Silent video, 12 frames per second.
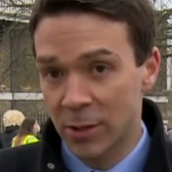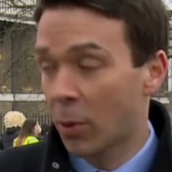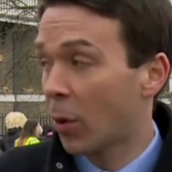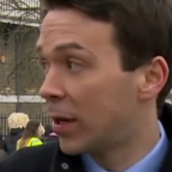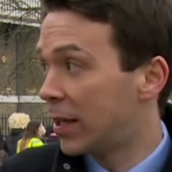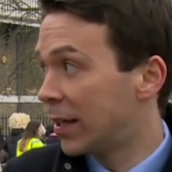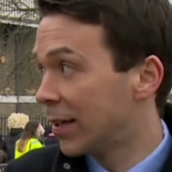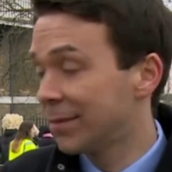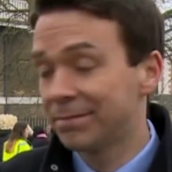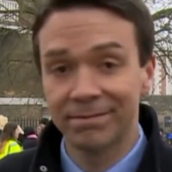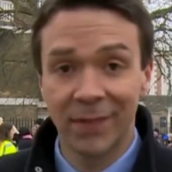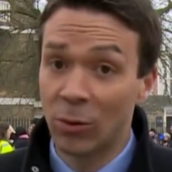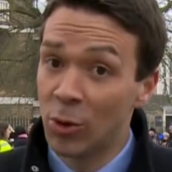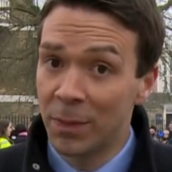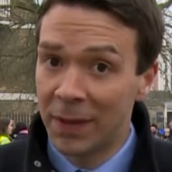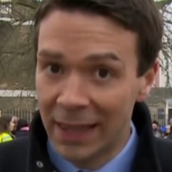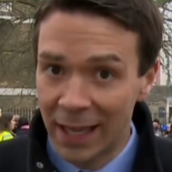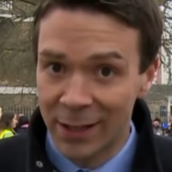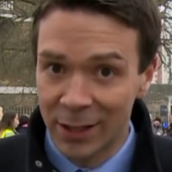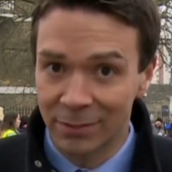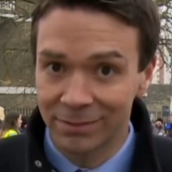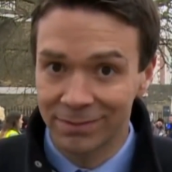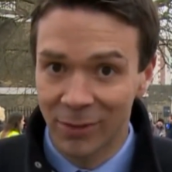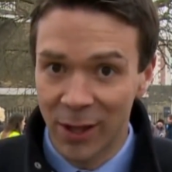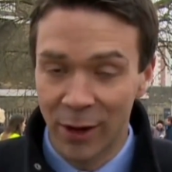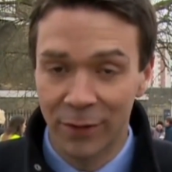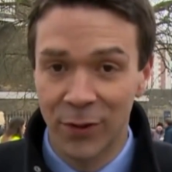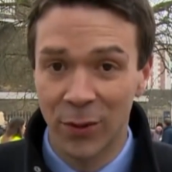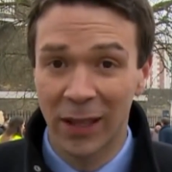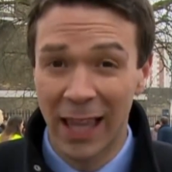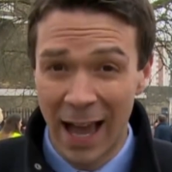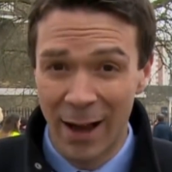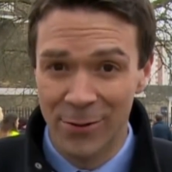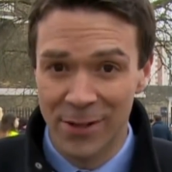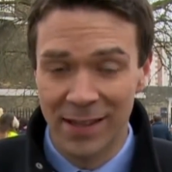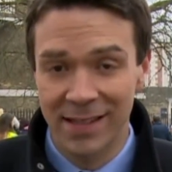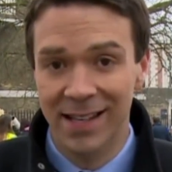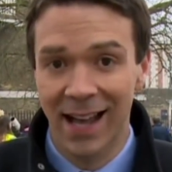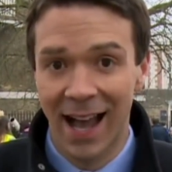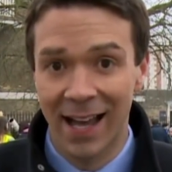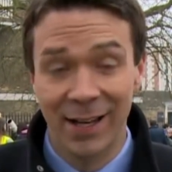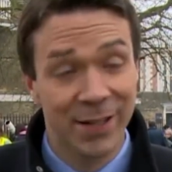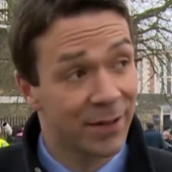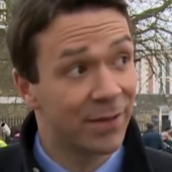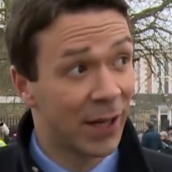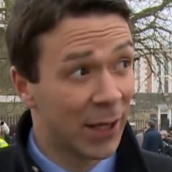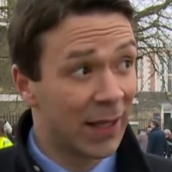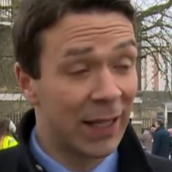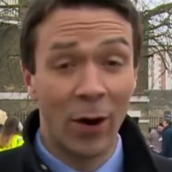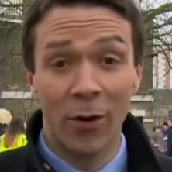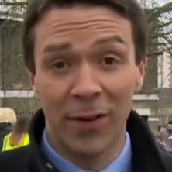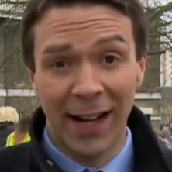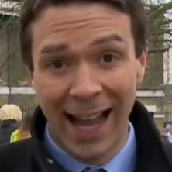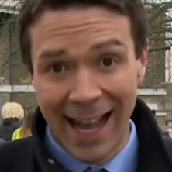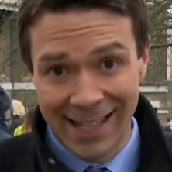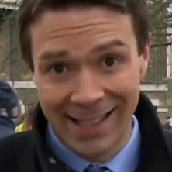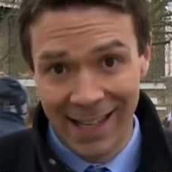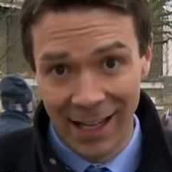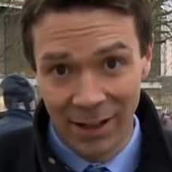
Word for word: point here, it wouldn't be London without a few clouds in the sky. It is a very overcast day,